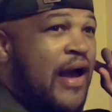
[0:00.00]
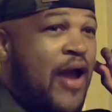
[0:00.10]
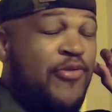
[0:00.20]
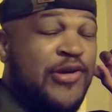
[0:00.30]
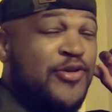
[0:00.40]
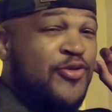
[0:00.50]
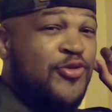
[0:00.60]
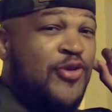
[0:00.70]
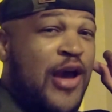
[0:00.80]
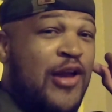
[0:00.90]
I really don't
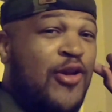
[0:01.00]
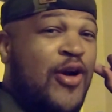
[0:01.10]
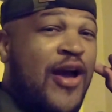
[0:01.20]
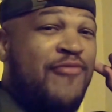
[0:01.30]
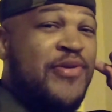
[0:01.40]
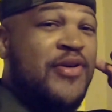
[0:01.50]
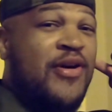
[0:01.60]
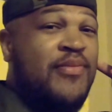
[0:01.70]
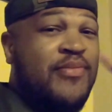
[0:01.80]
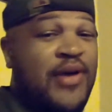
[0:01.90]
know how long I've been
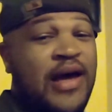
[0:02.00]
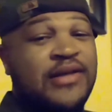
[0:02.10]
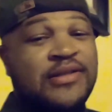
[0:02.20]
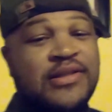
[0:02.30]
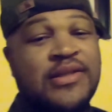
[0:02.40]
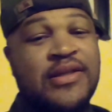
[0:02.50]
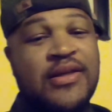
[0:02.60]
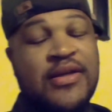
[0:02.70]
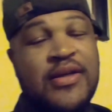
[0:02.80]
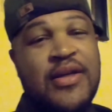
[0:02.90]
up, honestly.
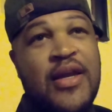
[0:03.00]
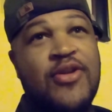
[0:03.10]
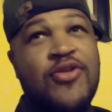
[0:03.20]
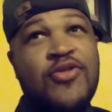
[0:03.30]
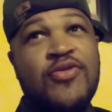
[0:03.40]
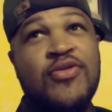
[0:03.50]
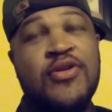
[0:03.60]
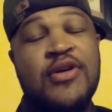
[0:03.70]
And I know